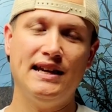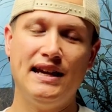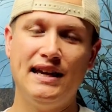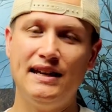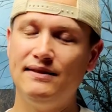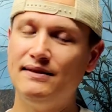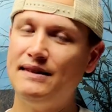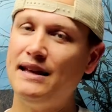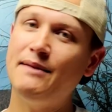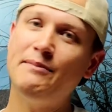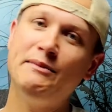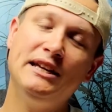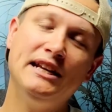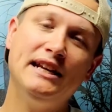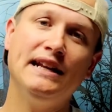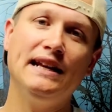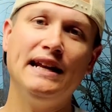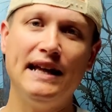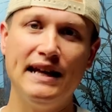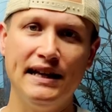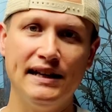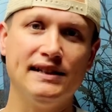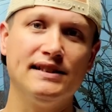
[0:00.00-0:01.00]
It, I mean, it
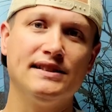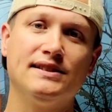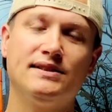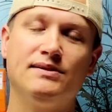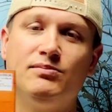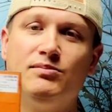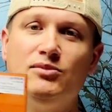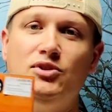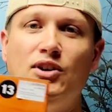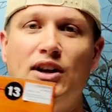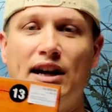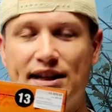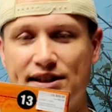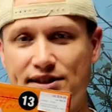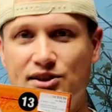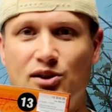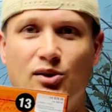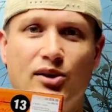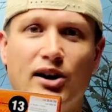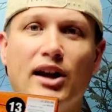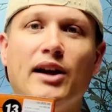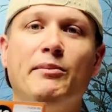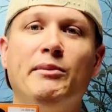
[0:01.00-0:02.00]
is, you guys know
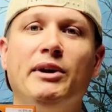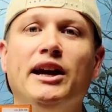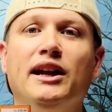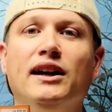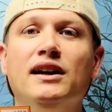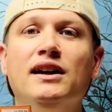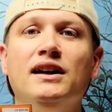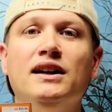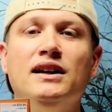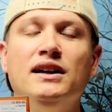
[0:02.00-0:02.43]
what I mean.